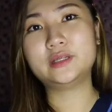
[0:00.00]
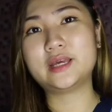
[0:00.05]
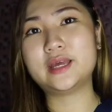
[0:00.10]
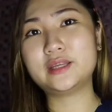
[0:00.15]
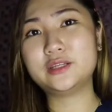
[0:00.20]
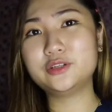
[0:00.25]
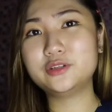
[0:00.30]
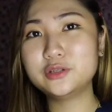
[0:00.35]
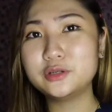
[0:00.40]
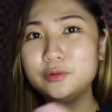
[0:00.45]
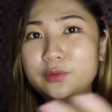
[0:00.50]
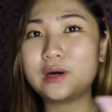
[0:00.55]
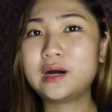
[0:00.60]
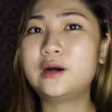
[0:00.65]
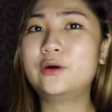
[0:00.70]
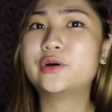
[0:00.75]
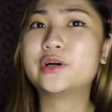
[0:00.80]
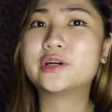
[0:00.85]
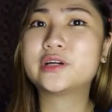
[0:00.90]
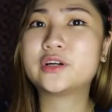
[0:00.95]
And you know
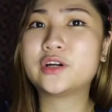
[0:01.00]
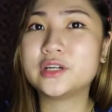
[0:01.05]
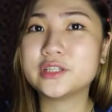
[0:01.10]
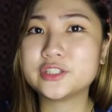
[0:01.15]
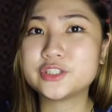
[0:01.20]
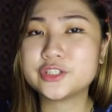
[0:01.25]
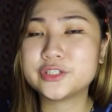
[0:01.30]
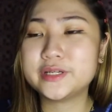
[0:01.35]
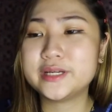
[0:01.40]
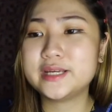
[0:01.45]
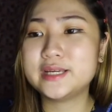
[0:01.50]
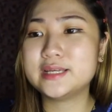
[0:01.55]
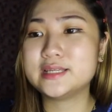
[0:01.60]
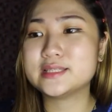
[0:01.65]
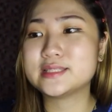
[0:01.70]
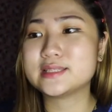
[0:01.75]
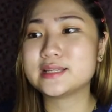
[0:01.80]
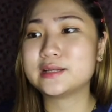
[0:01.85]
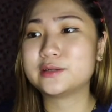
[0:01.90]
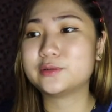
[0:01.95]
how our country
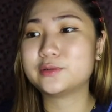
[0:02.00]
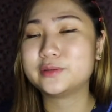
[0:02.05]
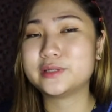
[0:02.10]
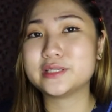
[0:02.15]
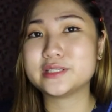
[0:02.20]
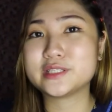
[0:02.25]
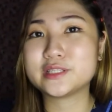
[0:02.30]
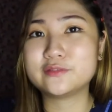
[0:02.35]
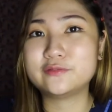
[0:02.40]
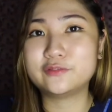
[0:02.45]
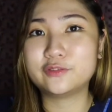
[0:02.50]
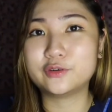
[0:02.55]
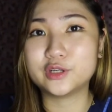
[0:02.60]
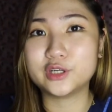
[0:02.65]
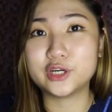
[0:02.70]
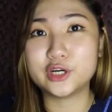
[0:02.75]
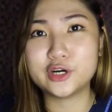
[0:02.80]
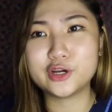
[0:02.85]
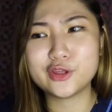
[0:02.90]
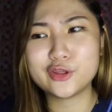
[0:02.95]
is at risk
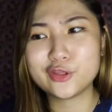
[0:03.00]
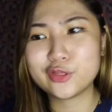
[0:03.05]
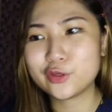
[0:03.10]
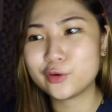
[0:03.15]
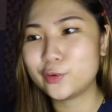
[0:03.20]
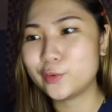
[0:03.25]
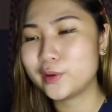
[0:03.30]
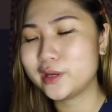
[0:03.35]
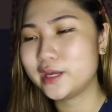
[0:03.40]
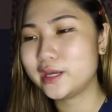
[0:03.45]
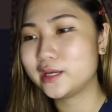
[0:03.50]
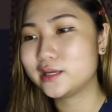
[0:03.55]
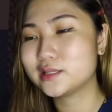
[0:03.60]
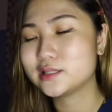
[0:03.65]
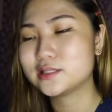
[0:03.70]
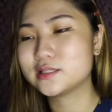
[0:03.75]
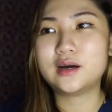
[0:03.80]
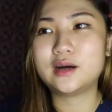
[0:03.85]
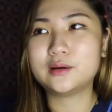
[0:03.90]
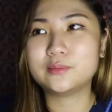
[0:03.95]
for
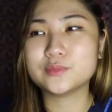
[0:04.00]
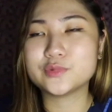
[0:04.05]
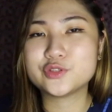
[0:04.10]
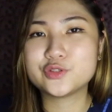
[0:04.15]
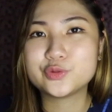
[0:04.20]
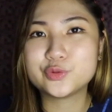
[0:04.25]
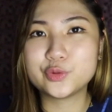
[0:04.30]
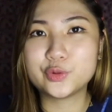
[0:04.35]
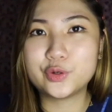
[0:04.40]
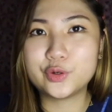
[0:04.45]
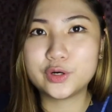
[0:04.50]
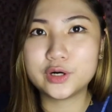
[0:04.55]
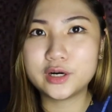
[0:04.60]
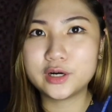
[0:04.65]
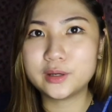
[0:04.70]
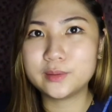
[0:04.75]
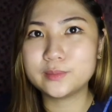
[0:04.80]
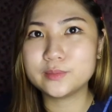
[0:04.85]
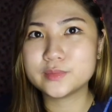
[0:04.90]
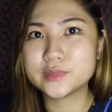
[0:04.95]
earthquakes,
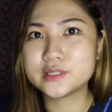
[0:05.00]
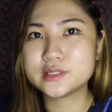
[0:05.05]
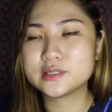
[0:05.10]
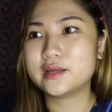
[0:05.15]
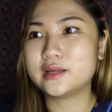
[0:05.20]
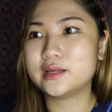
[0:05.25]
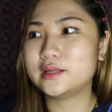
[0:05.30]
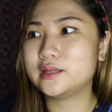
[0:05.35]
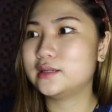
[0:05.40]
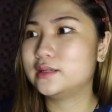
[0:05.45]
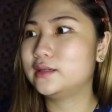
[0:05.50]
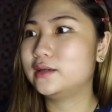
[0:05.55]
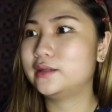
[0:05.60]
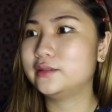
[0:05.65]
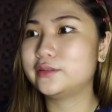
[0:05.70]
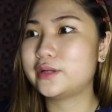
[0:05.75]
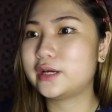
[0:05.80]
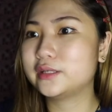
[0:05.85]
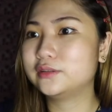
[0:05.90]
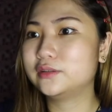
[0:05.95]
storms, and a
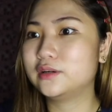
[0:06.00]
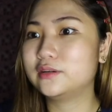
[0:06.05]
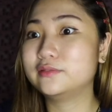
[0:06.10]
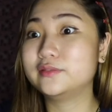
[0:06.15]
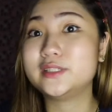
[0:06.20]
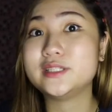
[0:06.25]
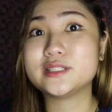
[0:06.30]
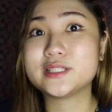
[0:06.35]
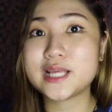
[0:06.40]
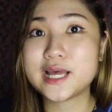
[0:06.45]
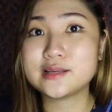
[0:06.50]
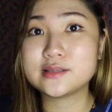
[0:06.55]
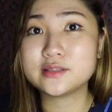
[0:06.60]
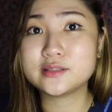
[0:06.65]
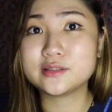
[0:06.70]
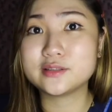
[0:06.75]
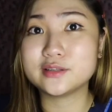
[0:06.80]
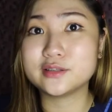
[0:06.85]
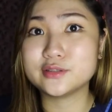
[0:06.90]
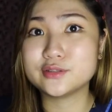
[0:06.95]
lot of
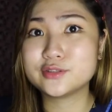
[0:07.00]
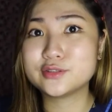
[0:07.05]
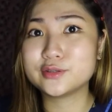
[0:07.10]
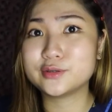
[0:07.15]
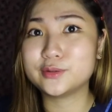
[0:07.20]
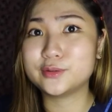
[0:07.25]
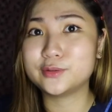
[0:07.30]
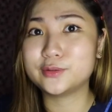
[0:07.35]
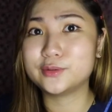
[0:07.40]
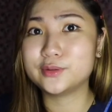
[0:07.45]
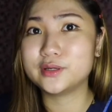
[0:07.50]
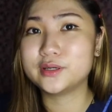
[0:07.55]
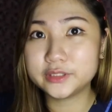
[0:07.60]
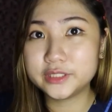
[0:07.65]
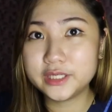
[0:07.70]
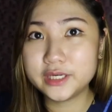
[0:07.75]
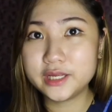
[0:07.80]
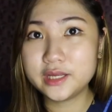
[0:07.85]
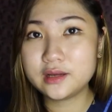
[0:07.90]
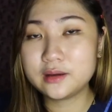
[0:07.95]
disasters. So
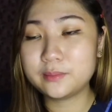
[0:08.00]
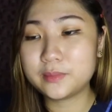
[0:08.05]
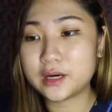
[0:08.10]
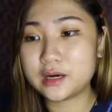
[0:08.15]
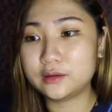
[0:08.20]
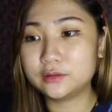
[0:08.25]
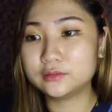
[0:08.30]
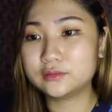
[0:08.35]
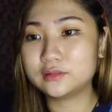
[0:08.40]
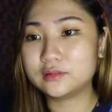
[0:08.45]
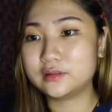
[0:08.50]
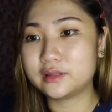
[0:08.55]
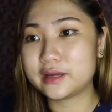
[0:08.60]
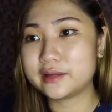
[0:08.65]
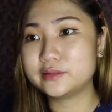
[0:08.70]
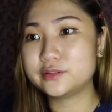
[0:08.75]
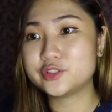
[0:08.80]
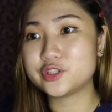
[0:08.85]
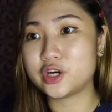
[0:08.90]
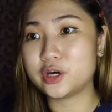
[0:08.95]
learning about
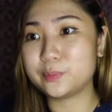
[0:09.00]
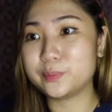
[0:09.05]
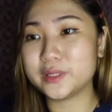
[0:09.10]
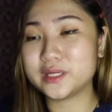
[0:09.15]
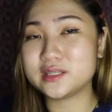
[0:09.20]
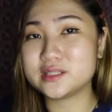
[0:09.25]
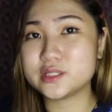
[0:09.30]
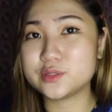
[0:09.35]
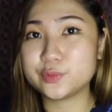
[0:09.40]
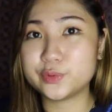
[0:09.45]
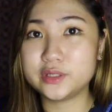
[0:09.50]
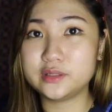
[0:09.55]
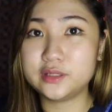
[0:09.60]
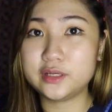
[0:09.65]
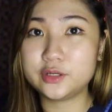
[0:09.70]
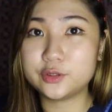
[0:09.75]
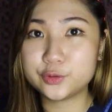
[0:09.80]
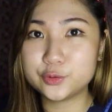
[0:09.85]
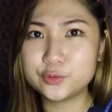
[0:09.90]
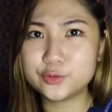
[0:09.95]
that topic is really
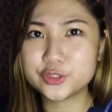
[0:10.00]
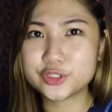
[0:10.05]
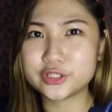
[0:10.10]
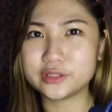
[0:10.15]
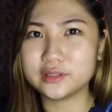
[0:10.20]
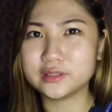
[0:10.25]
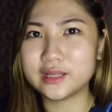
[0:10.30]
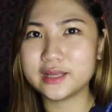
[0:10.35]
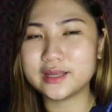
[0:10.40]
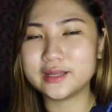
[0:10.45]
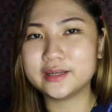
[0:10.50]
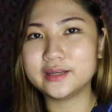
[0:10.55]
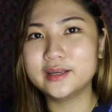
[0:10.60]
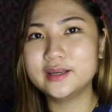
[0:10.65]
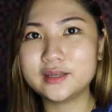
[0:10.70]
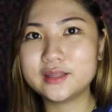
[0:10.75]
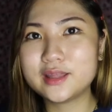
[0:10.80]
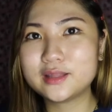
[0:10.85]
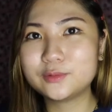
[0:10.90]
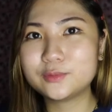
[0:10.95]
crucial.
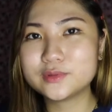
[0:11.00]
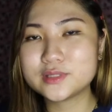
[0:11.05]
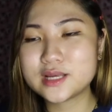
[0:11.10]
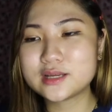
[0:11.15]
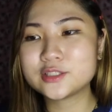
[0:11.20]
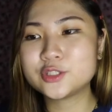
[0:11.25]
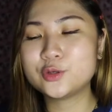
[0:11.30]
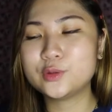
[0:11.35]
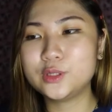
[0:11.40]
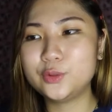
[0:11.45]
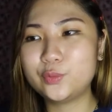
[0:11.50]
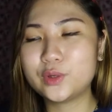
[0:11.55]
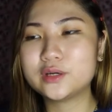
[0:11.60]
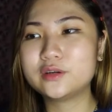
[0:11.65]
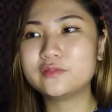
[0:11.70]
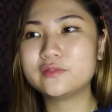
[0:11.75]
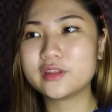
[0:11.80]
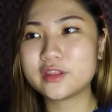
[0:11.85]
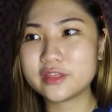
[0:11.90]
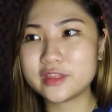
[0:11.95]
And that was actually one
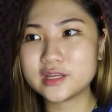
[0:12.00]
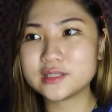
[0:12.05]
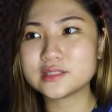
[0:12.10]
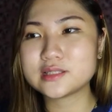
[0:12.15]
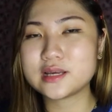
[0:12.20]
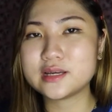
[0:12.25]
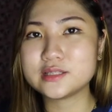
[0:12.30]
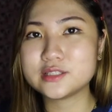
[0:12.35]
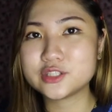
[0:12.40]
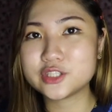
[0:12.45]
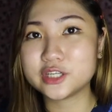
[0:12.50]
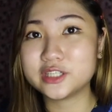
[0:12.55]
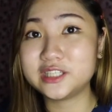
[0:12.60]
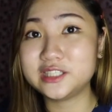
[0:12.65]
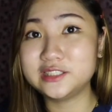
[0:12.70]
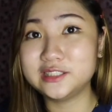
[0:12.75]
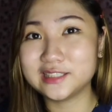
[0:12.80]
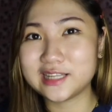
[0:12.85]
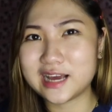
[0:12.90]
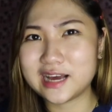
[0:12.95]
of the things I
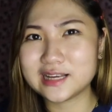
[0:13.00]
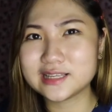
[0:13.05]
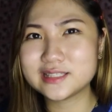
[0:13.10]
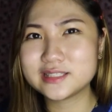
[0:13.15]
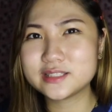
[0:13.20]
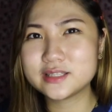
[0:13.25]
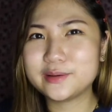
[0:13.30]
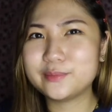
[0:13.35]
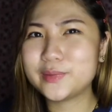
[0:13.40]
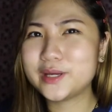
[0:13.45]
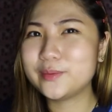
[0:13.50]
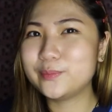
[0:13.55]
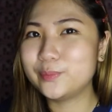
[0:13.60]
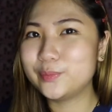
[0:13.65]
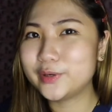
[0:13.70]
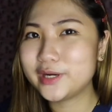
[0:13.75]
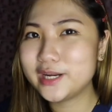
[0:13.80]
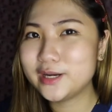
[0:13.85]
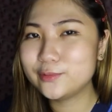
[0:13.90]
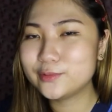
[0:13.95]
studied last. And my
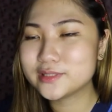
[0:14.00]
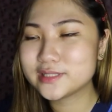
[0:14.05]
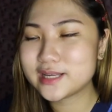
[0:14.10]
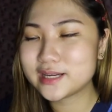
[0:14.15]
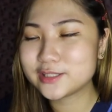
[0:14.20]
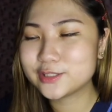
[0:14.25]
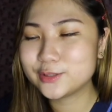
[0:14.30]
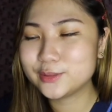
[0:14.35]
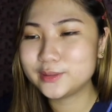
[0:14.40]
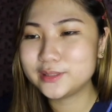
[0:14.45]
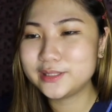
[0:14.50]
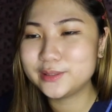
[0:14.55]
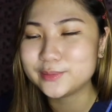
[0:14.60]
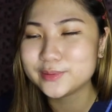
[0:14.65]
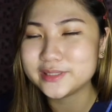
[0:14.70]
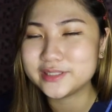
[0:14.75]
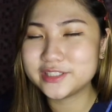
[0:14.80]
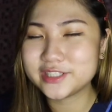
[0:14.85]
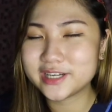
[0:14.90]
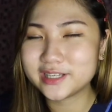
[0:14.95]
brain was actually
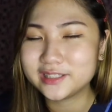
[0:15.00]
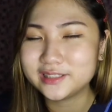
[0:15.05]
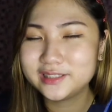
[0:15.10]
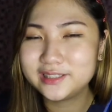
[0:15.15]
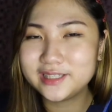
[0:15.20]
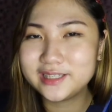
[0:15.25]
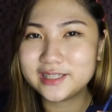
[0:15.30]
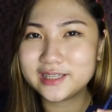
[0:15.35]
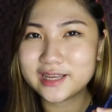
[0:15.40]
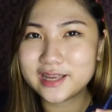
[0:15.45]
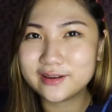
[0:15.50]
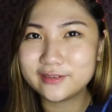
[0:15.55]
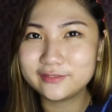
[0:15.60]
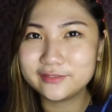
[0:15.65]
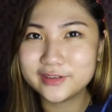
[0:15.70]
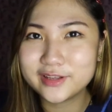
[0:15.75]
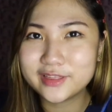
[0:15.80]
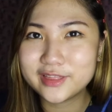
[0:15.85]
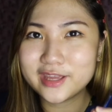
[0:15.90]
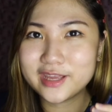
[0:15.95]
rejecting
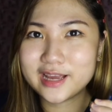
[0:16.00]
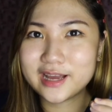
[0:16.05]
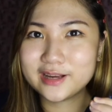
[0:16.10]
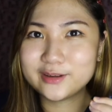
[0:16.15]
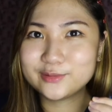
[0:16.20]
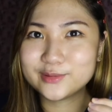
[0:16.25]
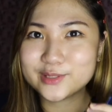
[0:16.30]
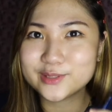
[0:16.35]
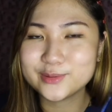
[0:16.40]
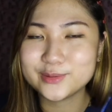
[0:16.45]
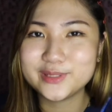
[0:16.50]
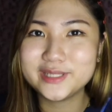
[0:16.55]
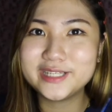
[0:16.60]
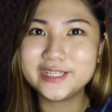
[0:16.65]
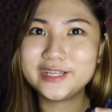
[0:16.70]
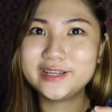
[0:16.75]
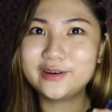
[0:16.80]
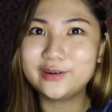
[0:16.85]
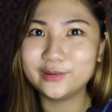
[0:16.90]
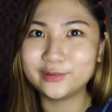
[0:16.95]
everything I was
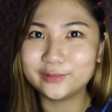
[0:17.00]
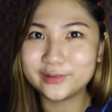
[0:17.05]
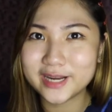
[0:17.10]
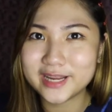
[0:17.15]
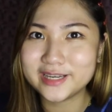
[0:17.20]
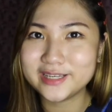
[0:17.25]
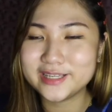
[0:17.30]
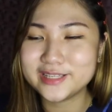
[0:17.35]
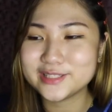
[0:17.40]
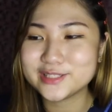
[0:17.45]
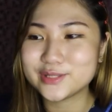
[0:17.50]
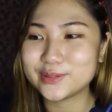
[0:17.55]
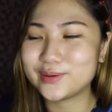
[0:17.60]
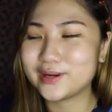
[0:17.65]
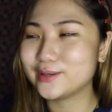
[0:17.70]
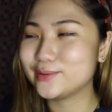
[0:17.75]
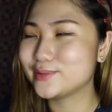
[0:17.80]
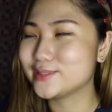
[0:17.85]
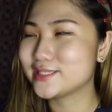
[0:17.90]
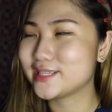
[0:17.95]
reading already. So
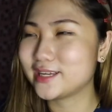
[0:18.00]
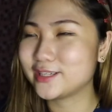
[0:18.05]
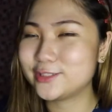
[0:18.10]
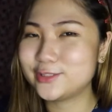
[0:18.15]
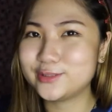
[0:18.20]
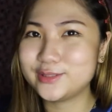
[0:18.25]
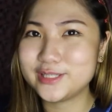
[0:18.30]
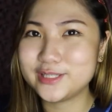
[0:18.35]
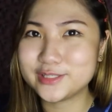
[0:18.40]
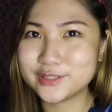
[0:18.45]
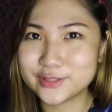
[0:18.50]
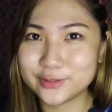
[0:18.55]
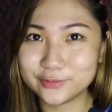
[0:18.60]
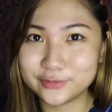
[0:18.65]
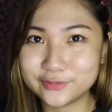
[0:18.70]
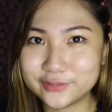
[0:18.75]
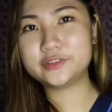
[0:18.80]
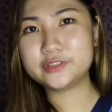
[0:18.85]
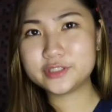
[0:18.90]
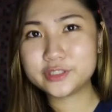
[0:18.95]
I was actually so
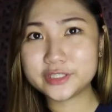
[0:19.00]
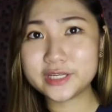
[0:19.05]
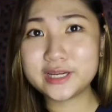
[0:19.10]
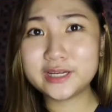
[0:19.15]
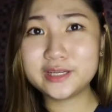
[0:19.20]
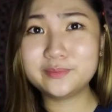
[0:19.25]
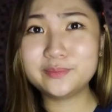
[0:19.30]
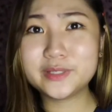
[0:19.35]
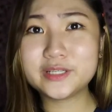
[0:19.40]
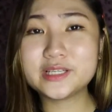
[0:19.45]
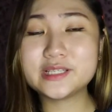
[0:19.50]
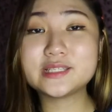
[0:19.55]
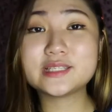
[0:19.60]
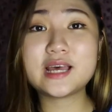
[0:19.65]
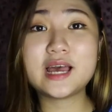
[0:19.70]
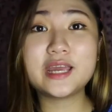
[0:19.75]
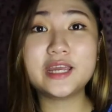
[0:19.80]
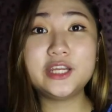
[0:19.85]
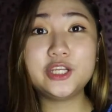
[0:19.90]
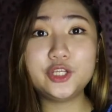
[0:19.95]
frustrated, because
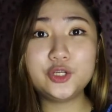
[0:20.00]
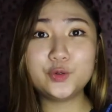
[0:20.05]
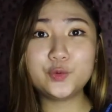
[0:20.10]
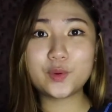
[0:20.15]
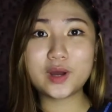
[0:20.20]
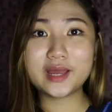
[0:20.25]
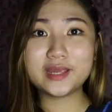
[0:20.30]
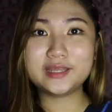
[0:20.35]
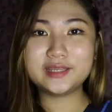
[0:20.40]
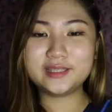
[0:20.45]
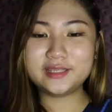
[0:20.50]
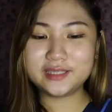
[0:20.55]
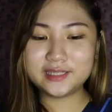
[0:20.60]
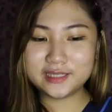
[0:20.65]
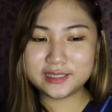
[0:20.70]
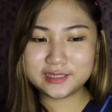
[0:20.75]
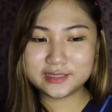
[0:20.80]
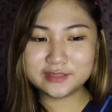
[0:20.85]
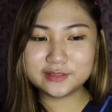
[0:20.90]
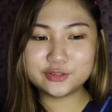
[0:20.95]
I knew I
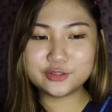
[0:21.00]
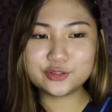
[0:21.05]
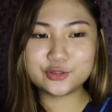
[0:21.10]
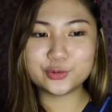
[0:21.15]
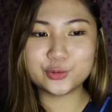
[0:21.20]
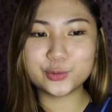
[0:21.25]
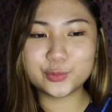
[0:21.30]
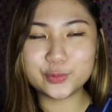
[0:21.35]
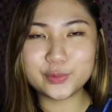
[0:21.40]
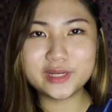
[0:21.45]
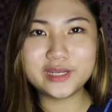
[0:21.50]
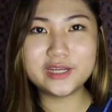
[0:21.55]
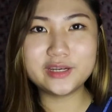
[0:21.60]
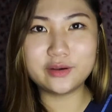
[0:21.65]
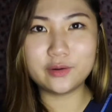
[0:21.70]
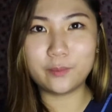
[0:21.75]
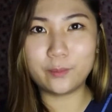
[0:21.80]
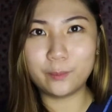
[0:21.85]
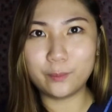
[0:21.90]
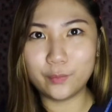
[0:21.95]
needed to
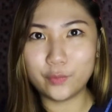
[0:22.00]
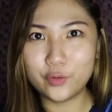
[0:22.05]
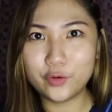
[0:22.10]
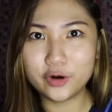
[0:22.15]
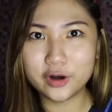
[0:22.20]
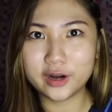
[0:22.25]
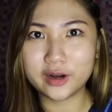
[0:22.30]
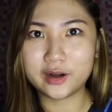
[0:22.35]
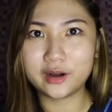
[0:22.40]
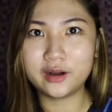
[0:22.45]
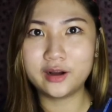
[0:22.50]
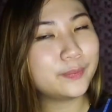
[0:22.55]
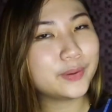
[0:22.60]
read more.